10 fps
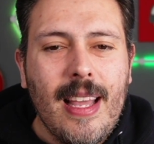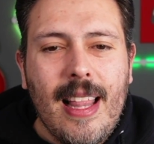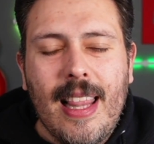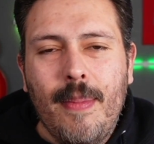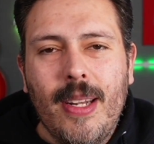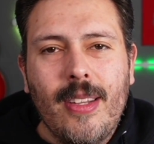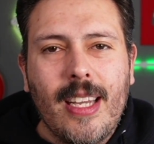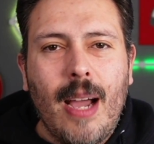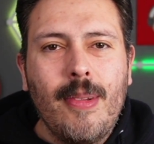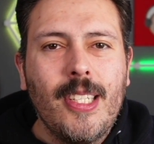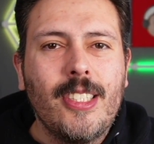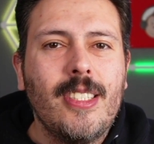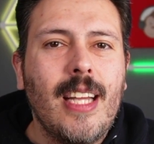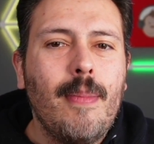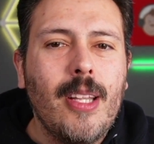Let me know in the comment section
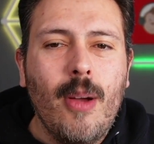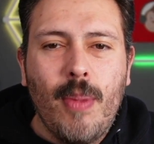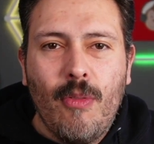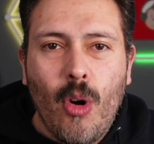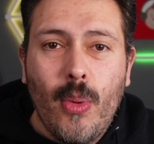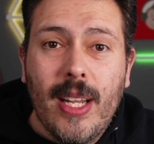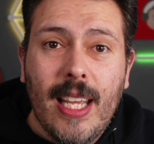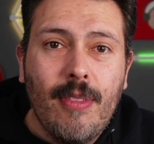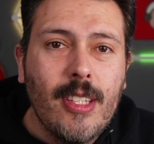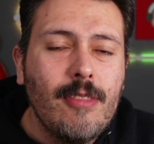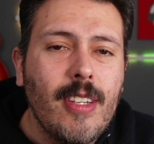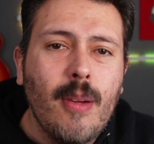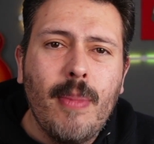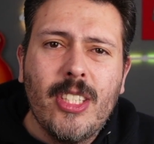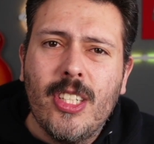down below. And before we leave for this video,
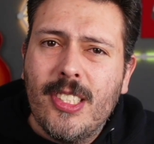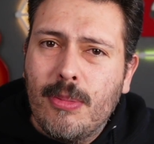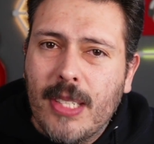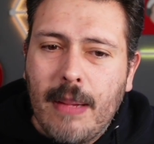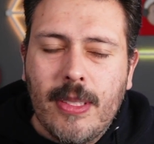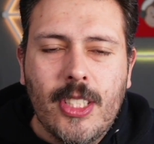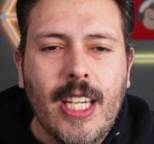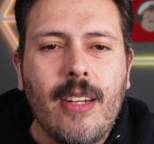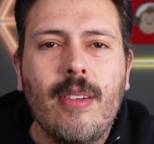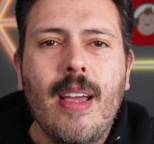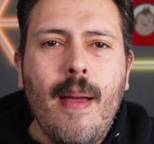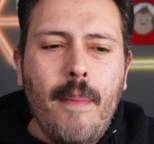make sure you subscribe to the channel.